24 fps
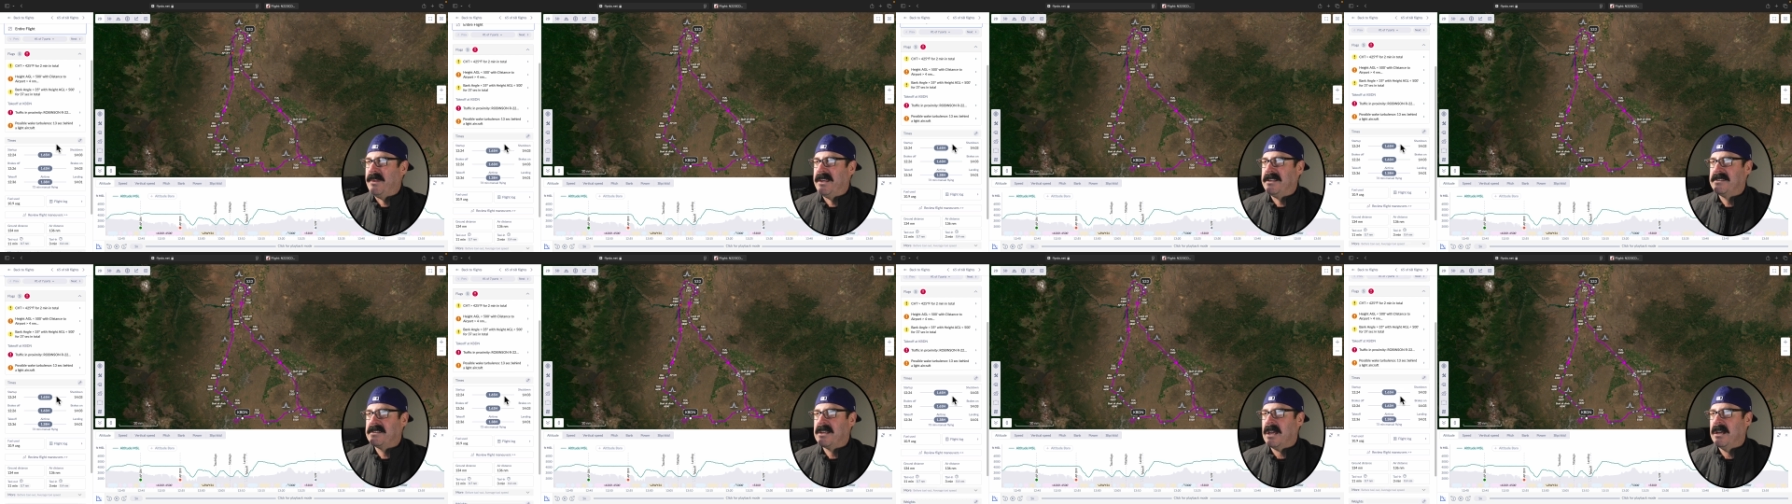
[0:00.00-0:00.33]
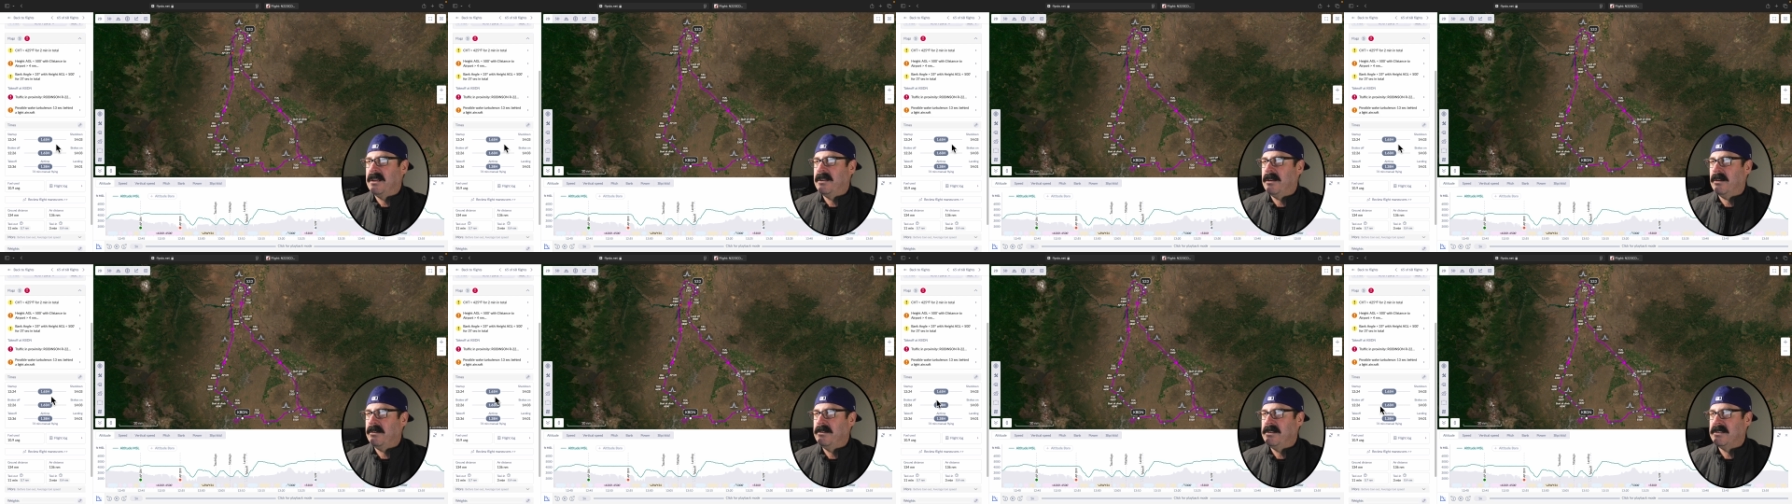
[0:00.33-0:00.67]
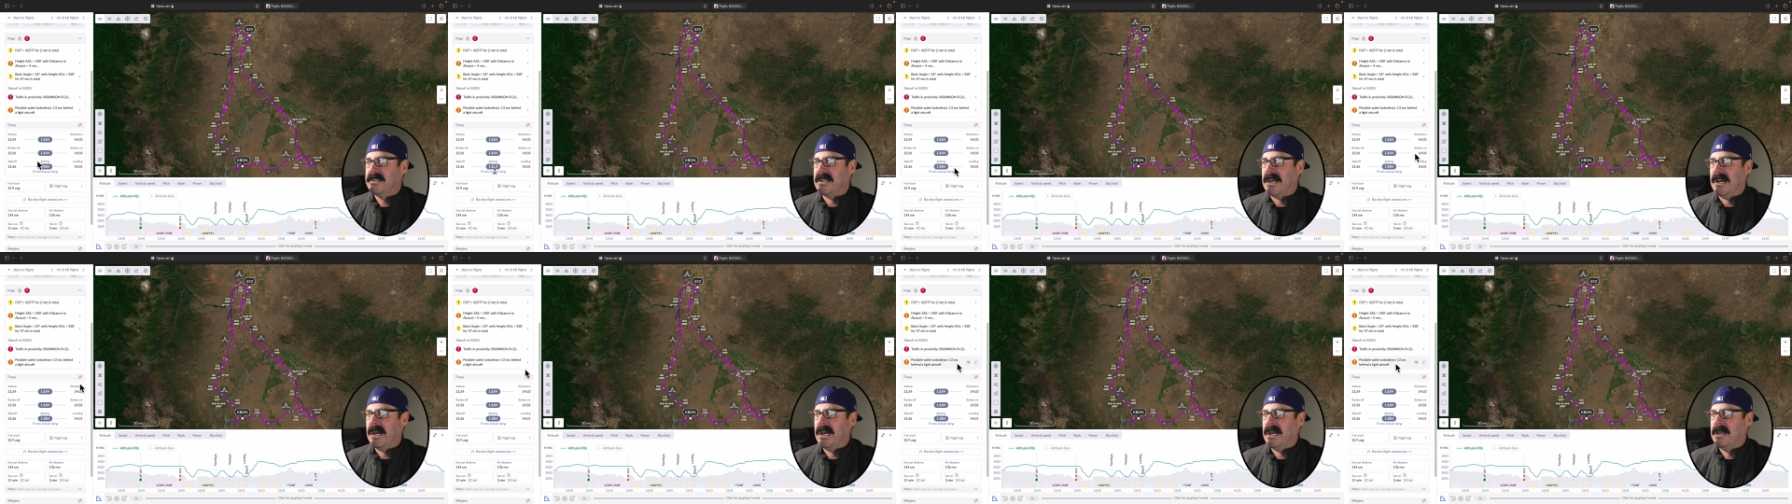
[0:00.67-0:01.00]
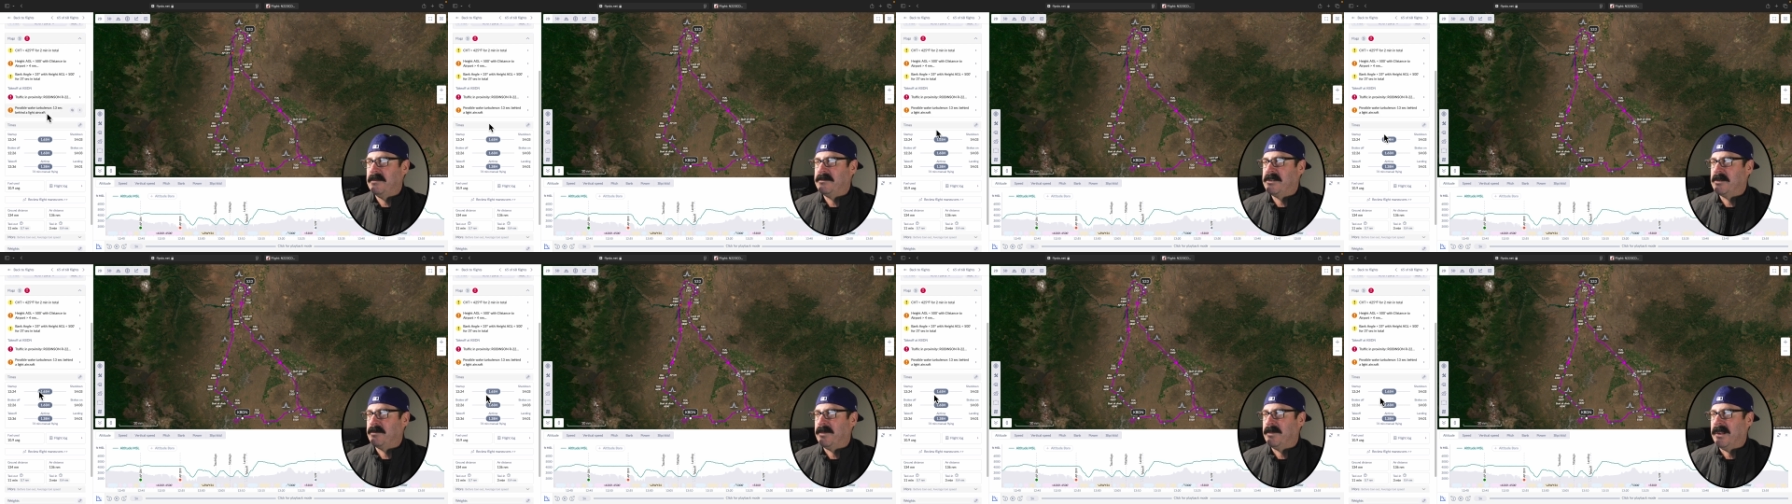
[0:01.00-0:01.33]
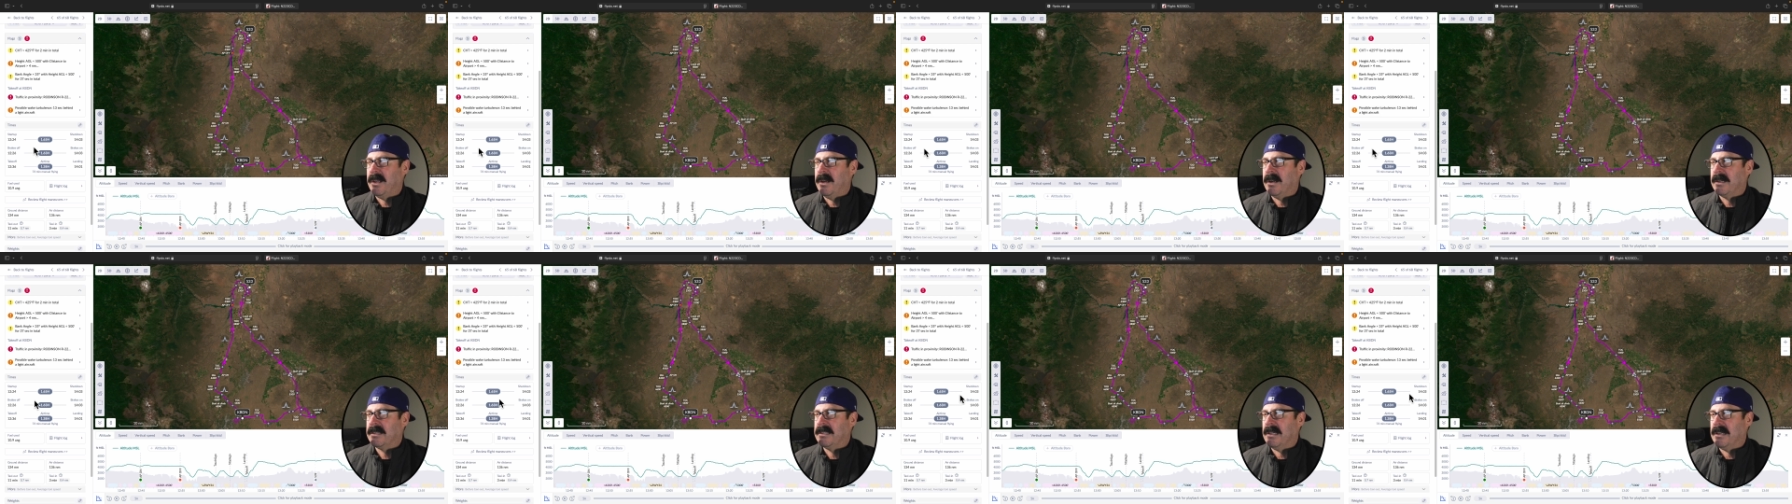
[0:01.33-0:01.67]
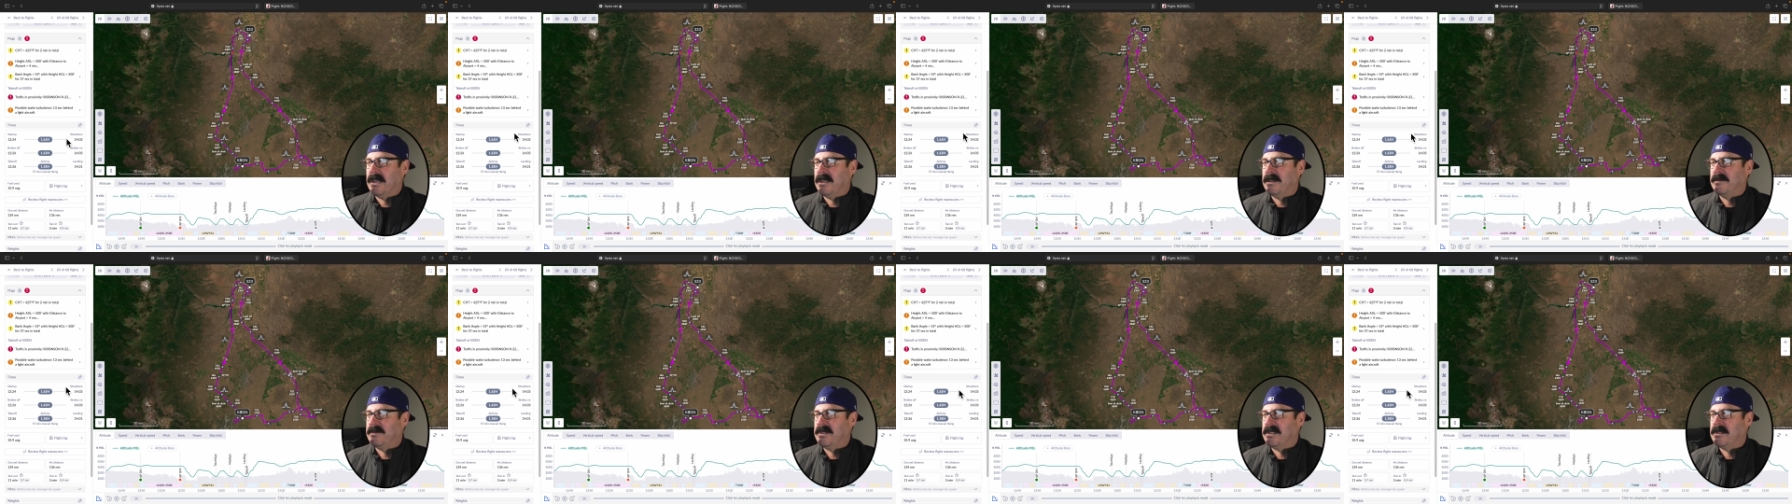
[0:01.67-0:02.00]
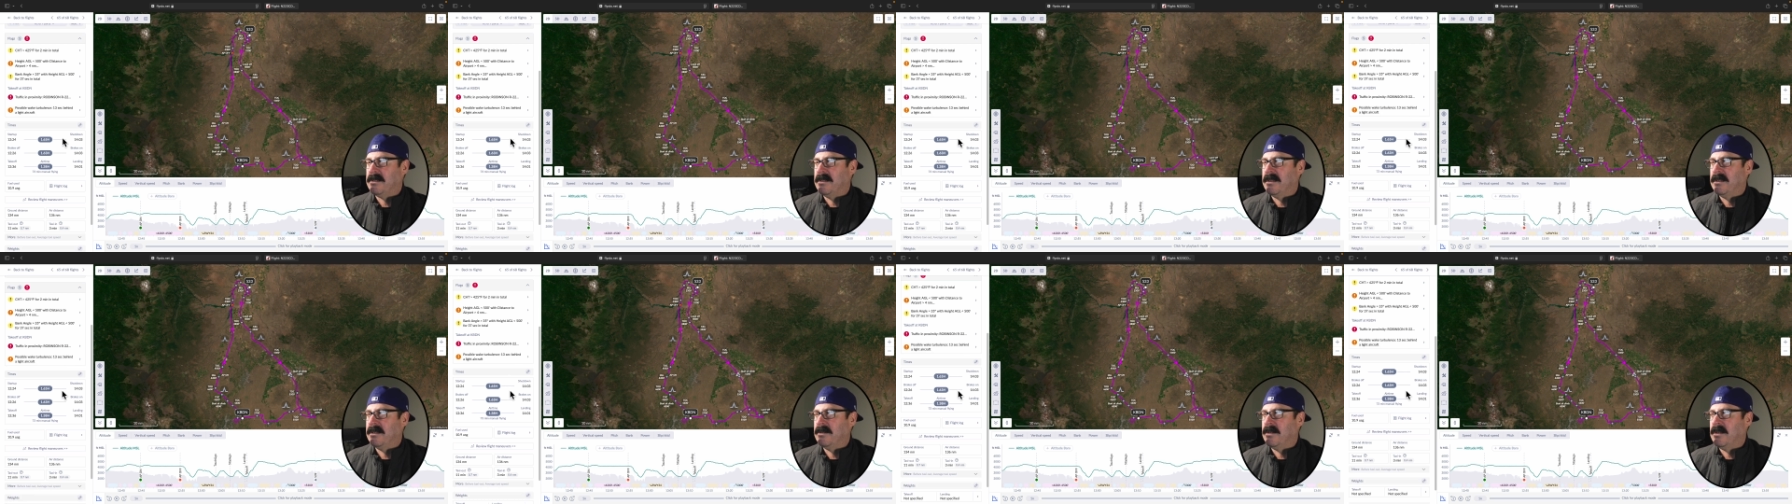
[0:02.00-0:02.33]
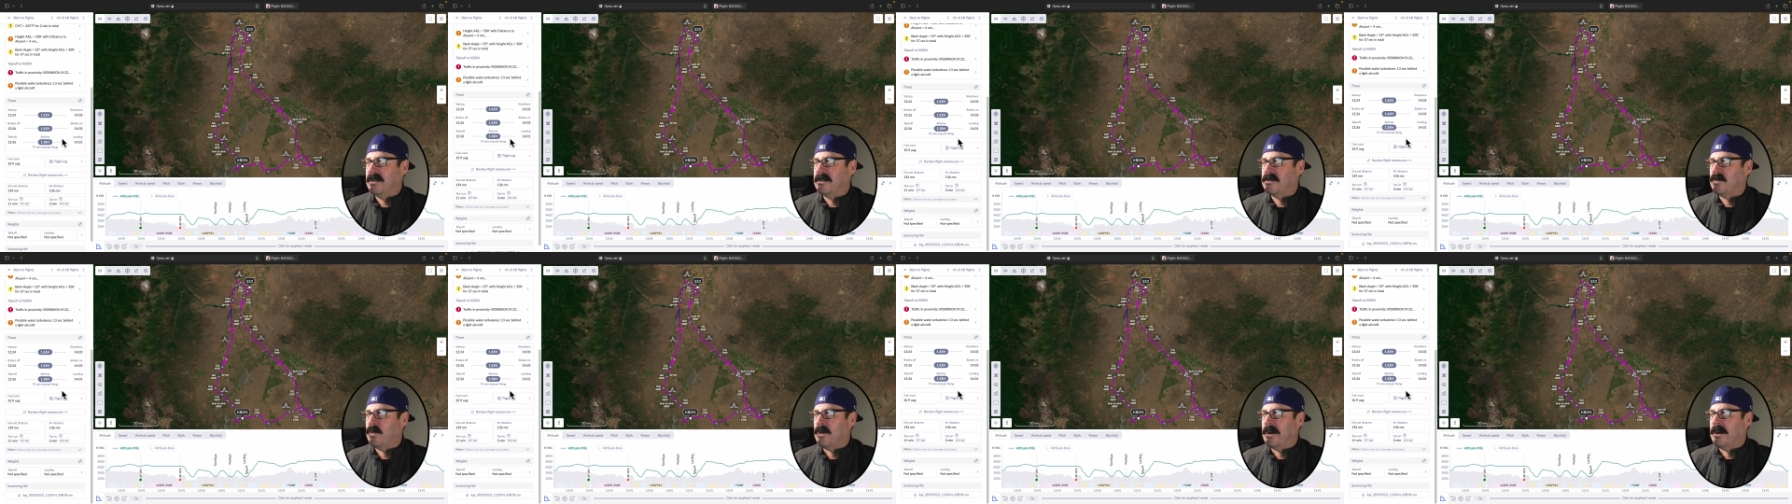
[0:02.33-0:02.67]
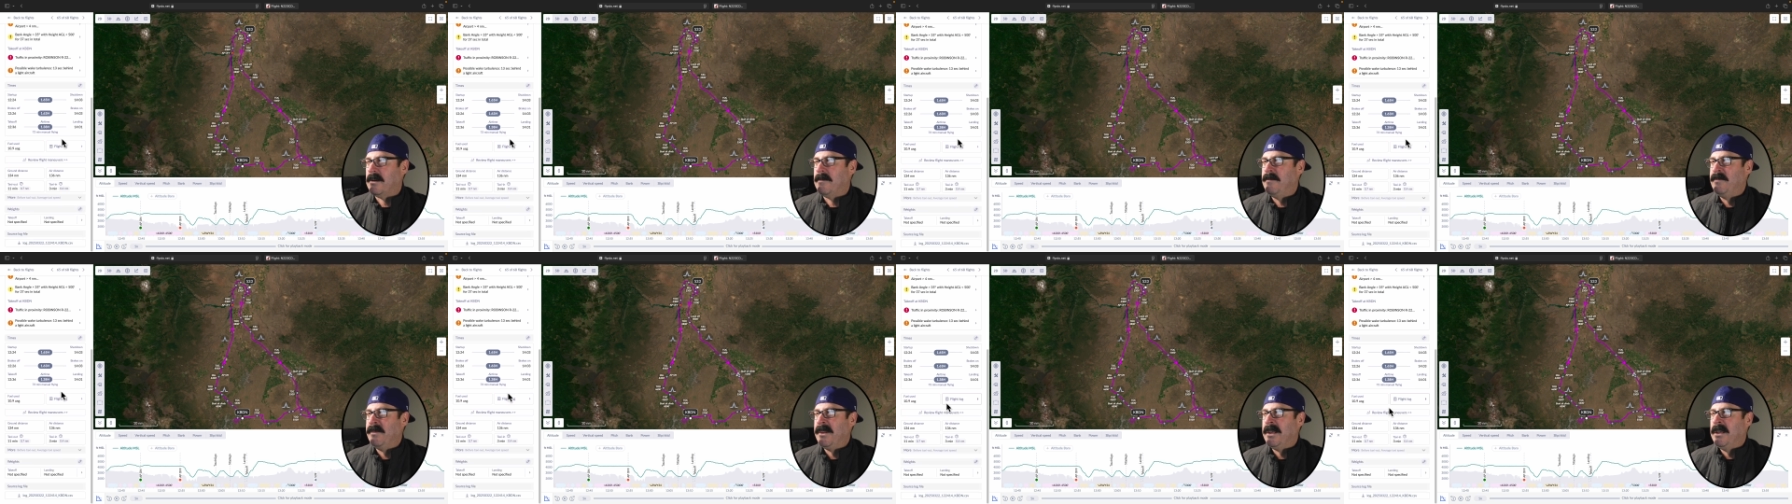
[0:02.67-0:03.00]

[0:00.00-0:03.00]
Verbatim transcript: It's got all your times, your block times as, as, well.